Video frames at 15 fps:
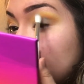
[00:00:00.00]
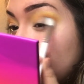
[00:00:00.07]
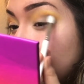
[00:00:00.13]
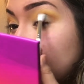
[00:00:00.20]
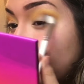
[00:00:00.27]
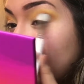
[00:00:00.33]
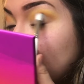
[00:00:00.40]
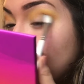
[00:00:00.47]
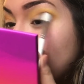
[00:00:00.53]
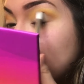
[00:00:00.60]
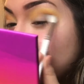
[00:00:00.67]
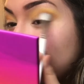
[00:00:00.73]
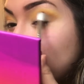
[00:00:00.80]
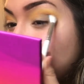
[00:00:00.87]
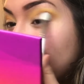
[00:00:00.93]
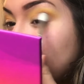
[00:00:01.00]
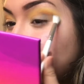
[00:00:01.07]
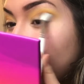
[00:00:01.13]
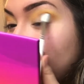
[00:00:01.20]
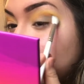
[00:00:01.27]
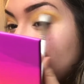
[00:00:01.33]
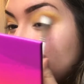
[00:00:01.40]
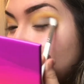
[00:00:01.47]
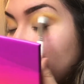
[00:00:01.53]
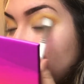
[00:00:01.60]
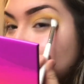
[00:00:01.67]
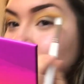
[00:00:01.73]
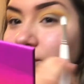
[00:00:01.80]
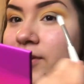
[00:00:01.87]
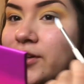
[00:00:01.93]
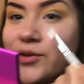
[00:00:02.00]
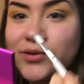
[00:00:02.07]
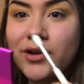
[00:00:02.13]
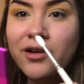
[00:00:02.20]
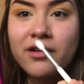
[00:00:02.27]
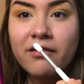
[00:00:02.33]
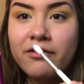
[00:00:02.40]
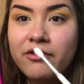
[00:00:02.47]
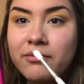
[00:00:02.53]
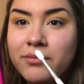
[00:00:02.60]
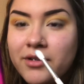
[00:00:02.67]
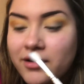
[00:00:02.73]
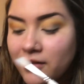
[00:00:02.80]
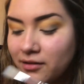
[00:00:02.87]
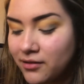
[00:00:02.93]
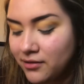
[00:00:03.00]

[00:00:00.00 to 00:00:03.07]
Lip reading: Like, there's so many colors. Like, I just want to use all of them, you know.